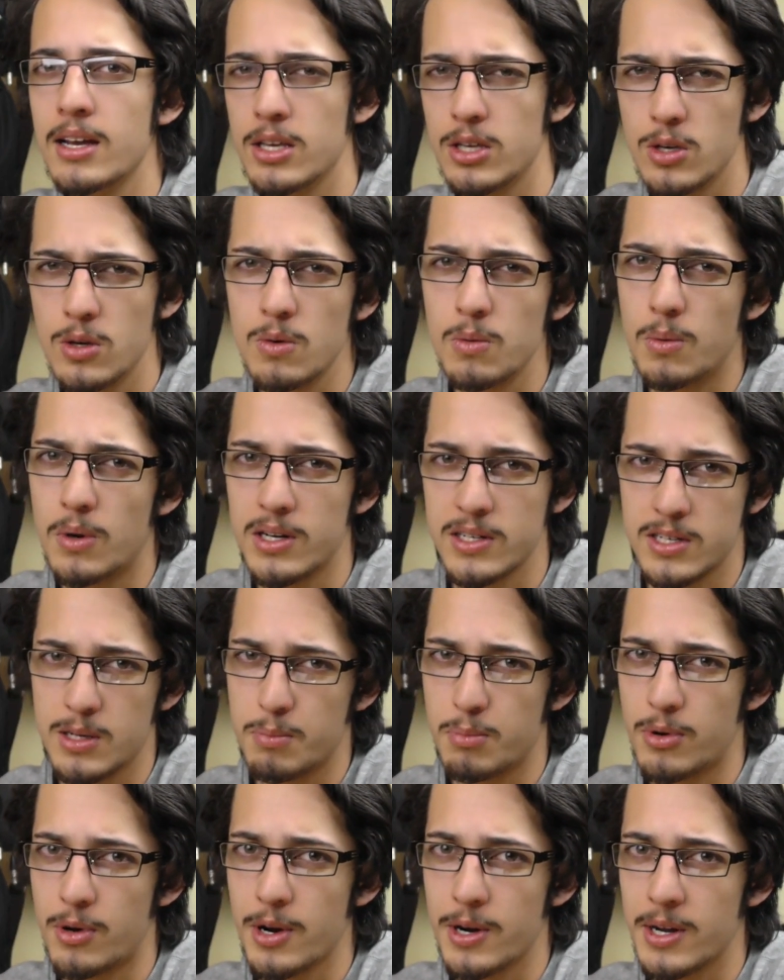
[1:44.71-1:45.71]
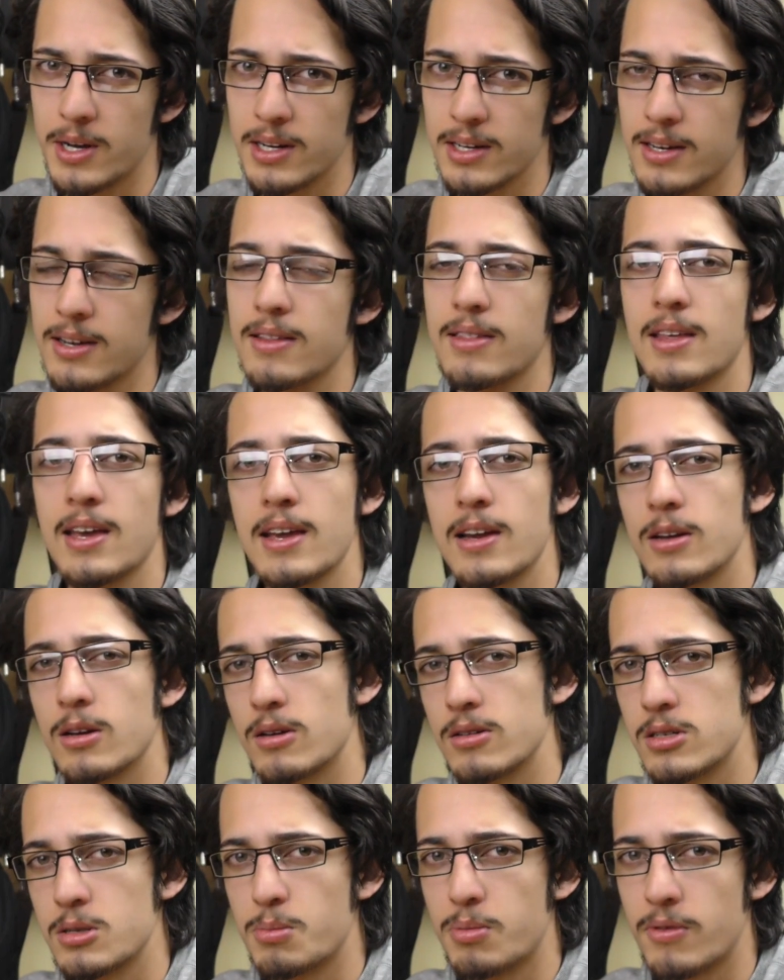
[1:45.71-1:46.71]
you want a product, they are
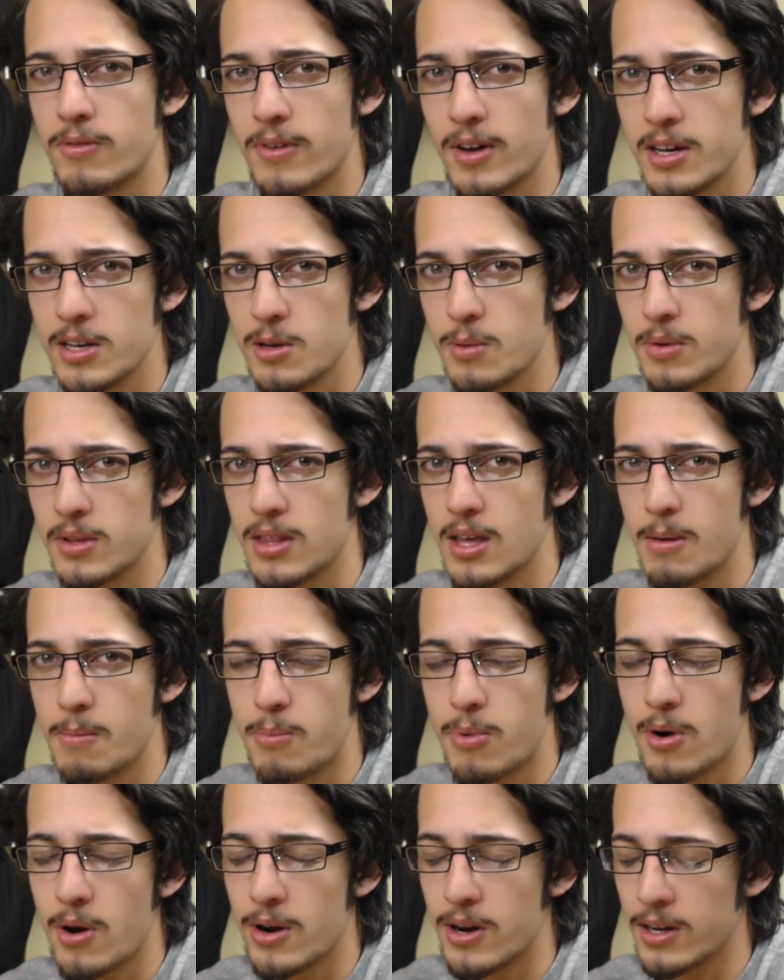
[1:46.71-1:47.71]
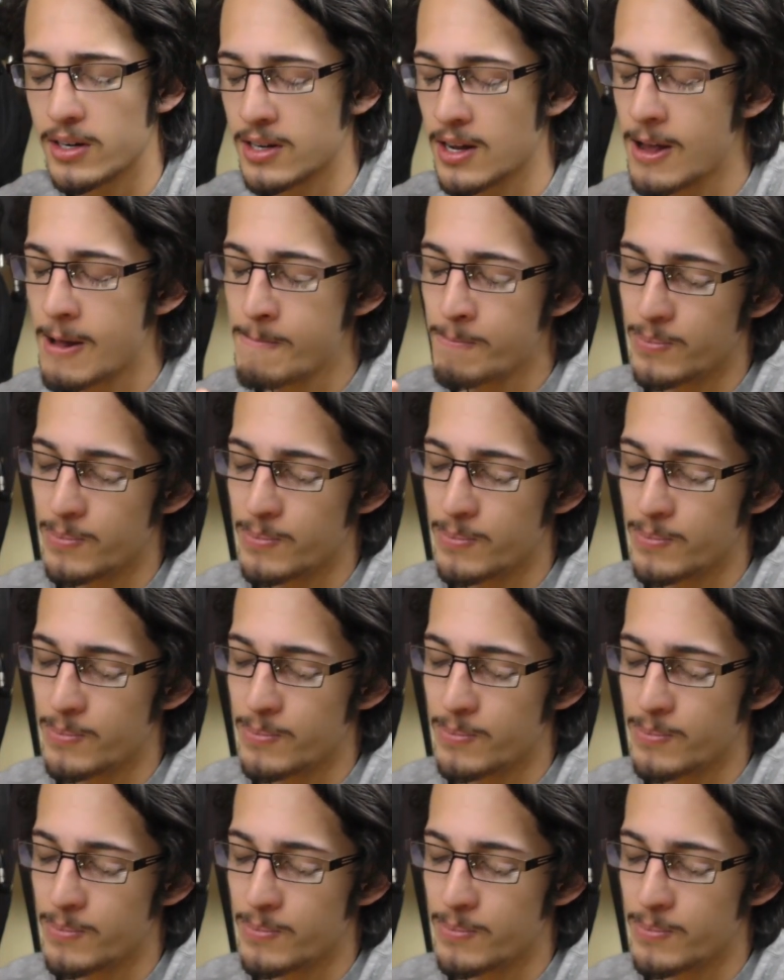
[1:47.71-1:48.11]
going to provide you with that product.